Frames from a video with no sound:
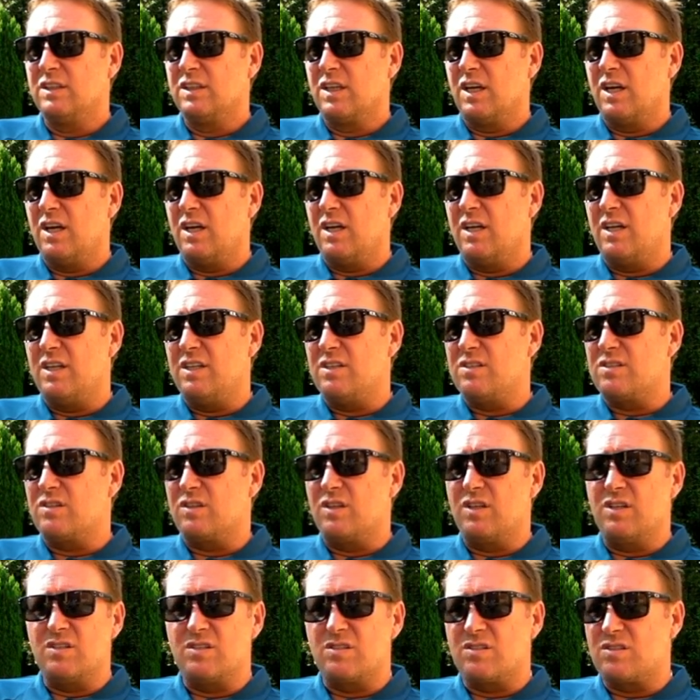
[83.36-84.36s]
is
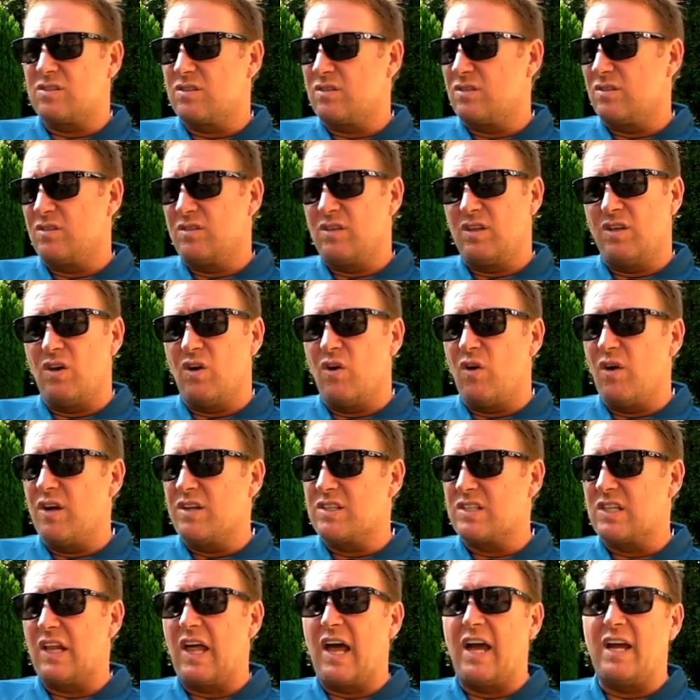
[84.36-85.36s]
as
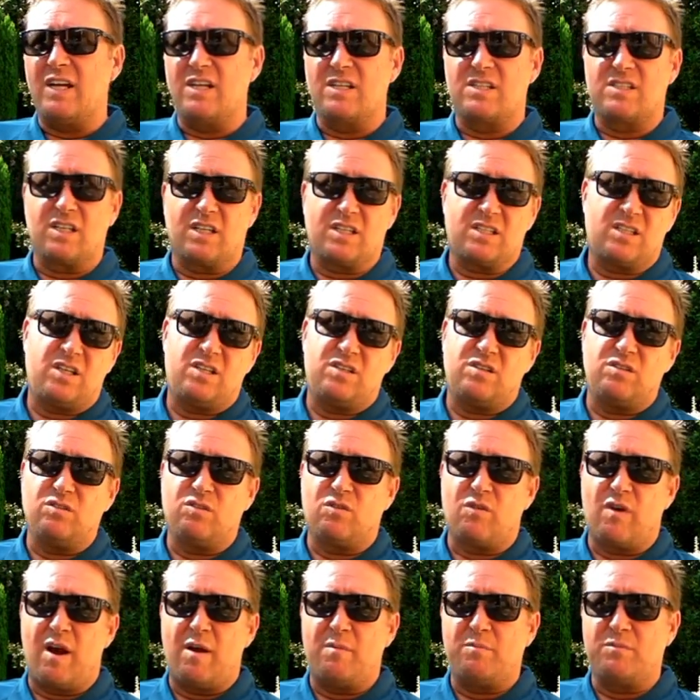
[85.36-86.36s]
light as 62
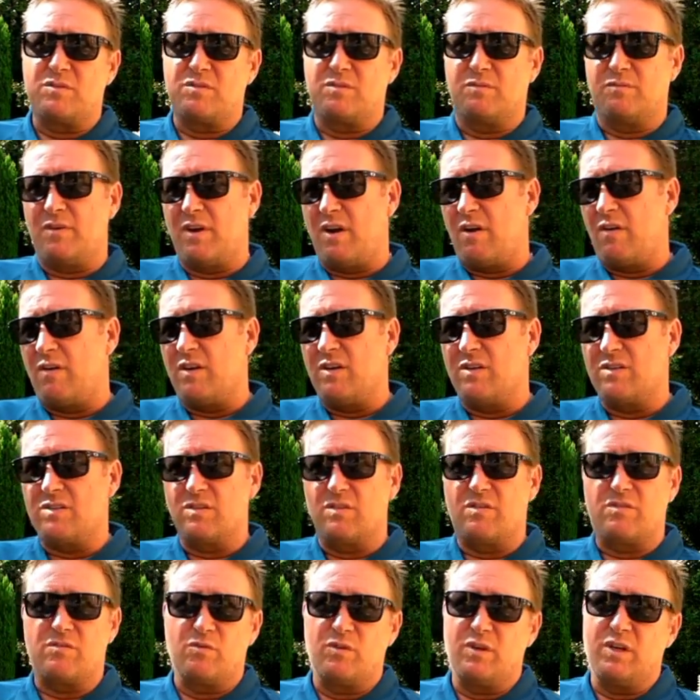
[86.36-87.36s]
grams, a variance
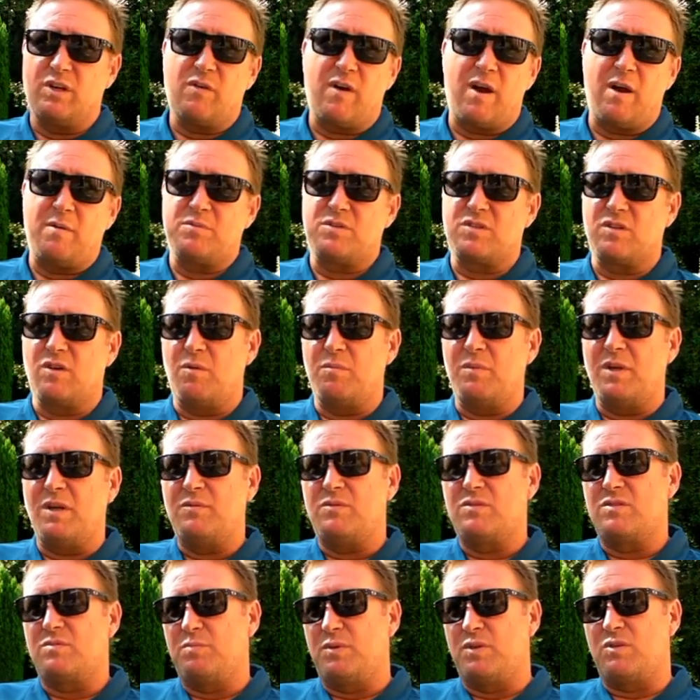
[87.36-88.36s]
of 3 grams. So I mean,
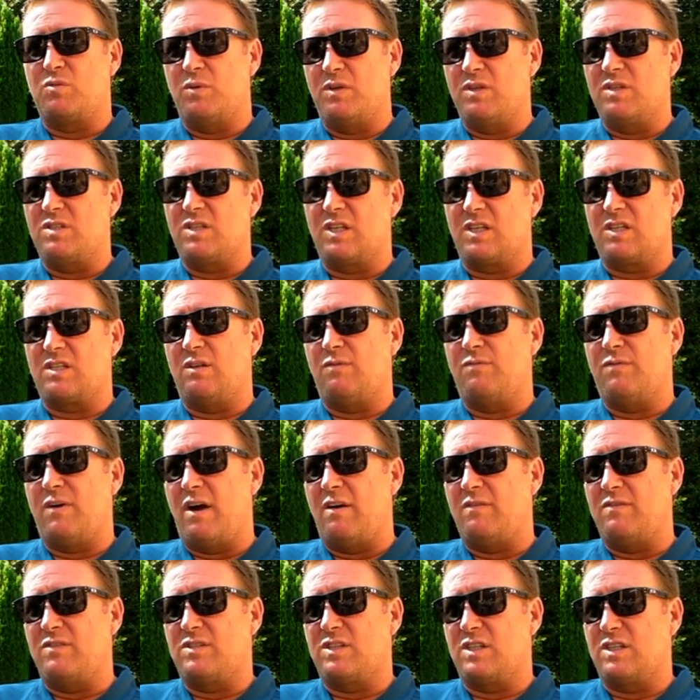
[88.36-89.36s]
it's between
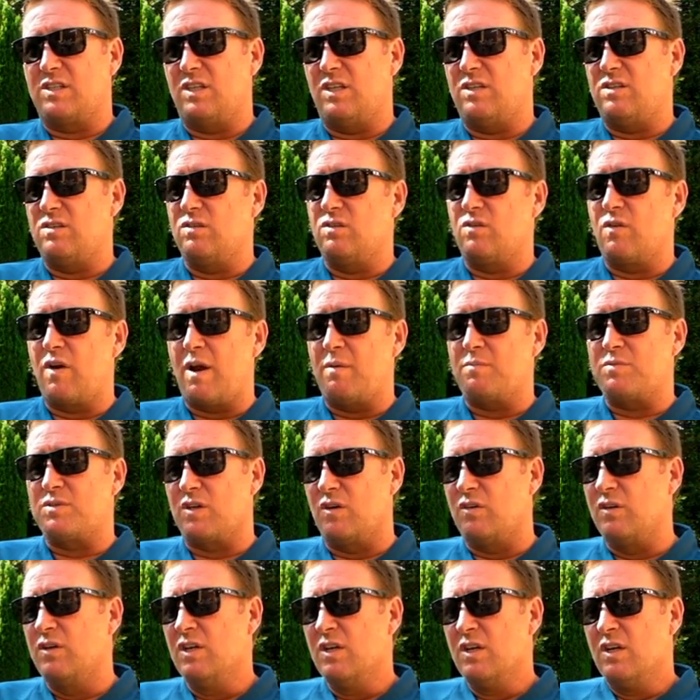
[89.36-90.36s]
65 and 62 grams.
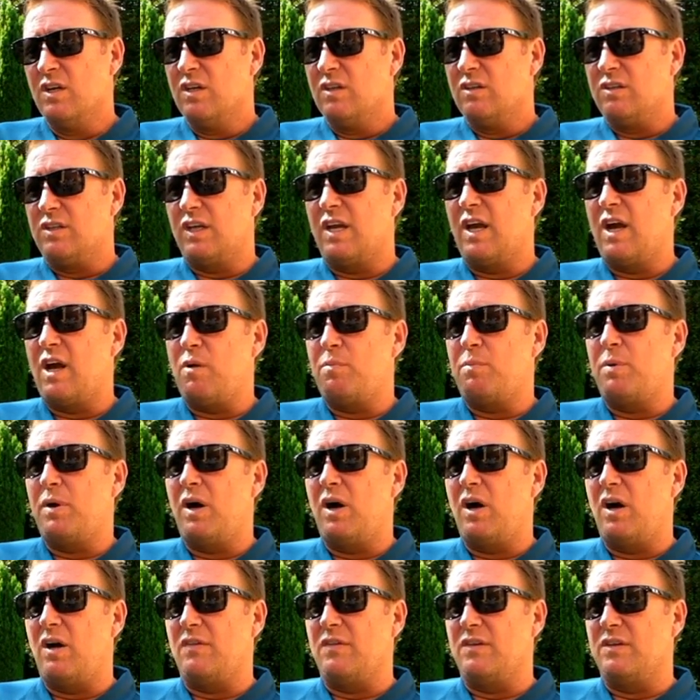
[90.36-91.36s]
So to get a
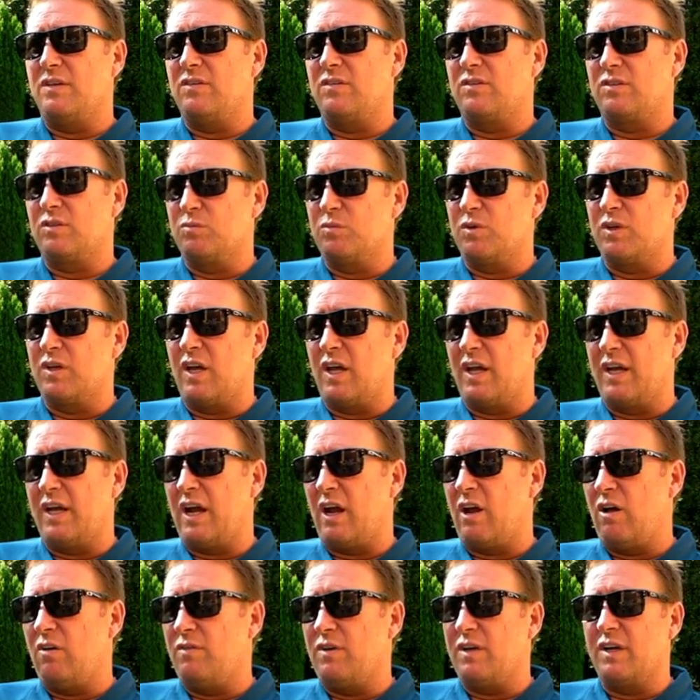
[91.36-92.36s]
part that someone like
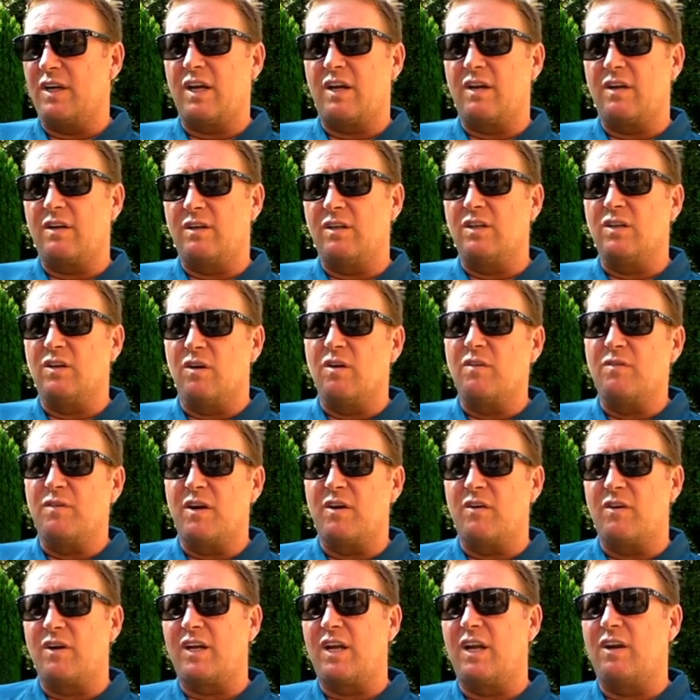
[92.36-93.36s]
Alvaro
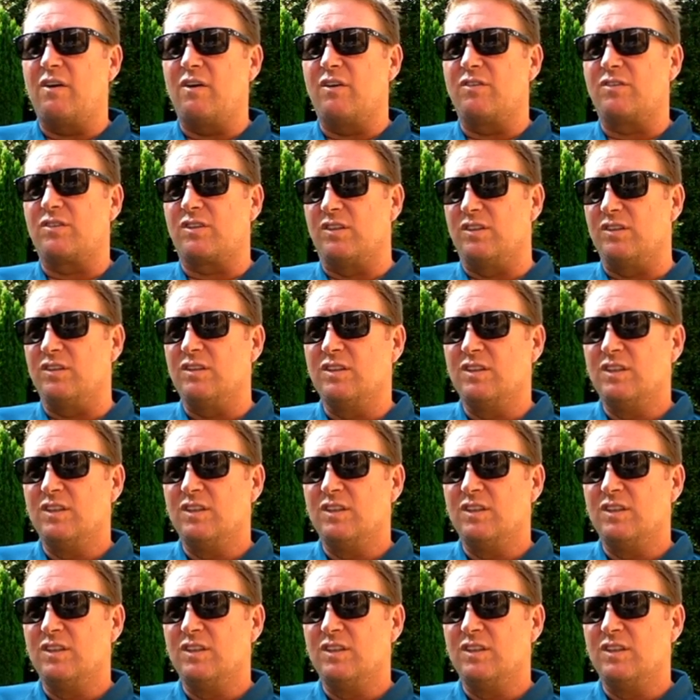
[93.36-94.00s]
Kyrgios can,